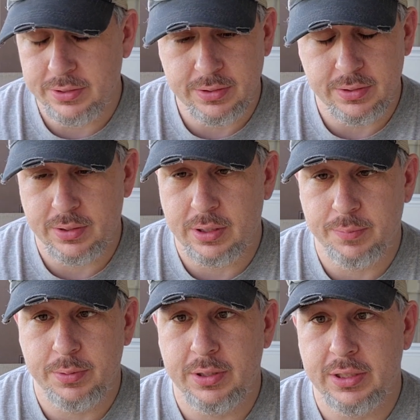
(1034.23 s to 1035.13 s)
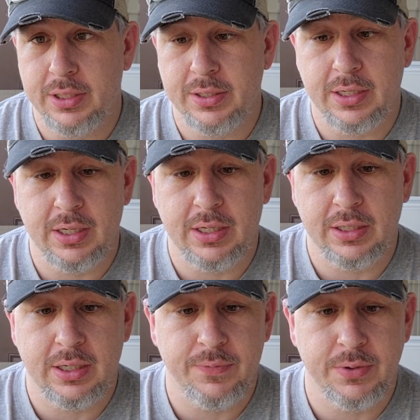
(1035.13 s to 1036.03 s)
just the company that I got a lot
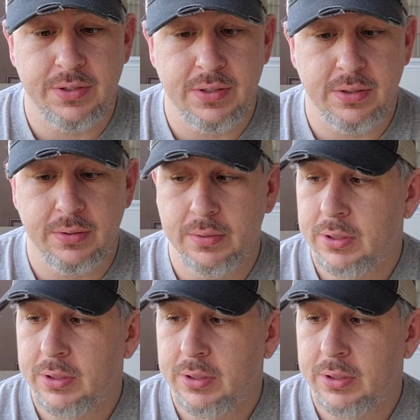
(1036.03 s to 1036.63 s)
of confidence in.